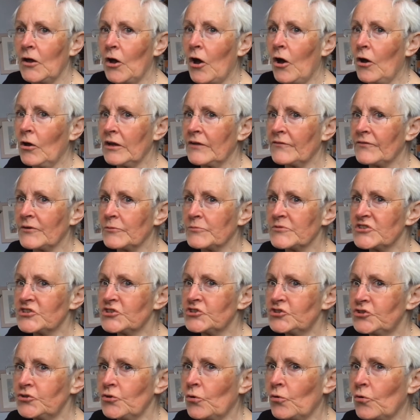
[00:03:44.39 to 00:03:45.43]
Oliver was
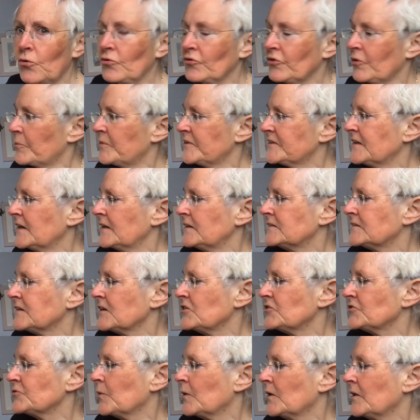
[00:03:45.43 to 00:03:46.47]
sure the
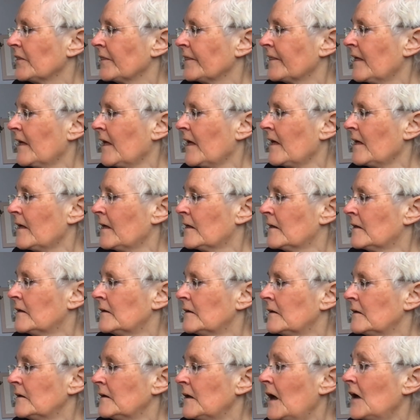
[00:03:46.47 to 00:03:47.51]
potatoes weren't there,
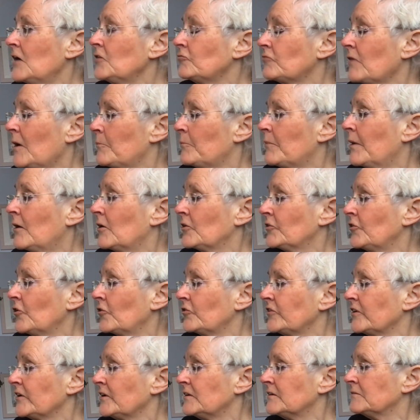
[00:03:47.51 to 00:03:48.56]
and Grandpa
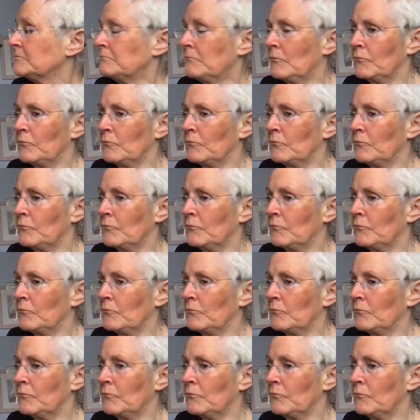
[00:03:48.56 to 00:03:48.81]
nodded.